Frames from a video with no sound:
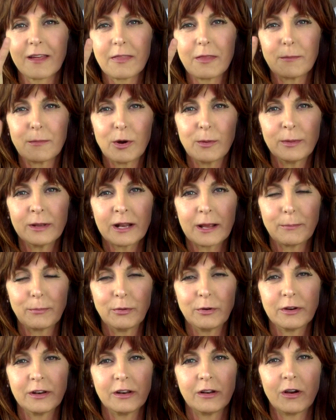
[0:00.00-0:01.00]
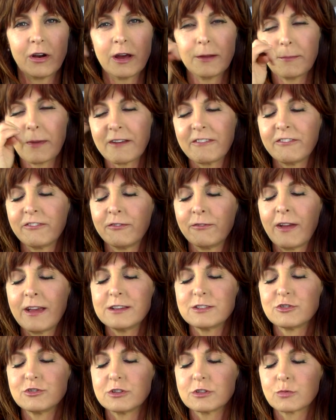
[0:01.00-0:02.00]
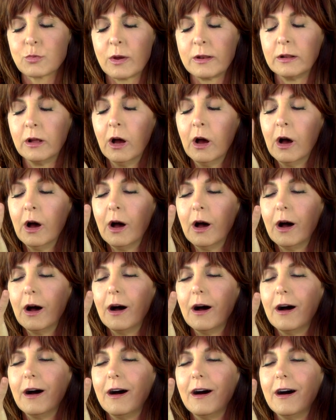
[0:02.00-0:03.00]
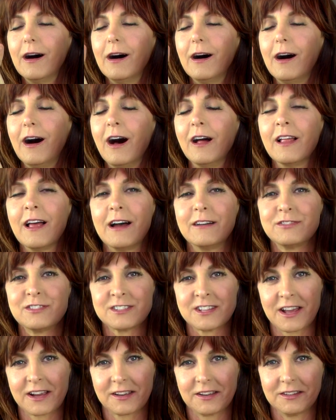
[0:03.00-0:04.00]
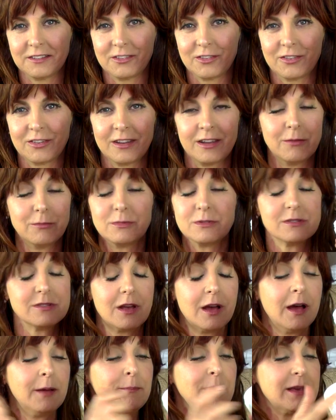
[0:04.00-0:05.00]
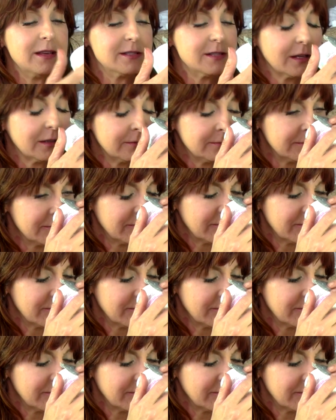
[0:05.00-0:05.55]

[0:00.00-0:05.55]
And the moment I put it on, my face just went, oh, I'll have seconds. It was amazing.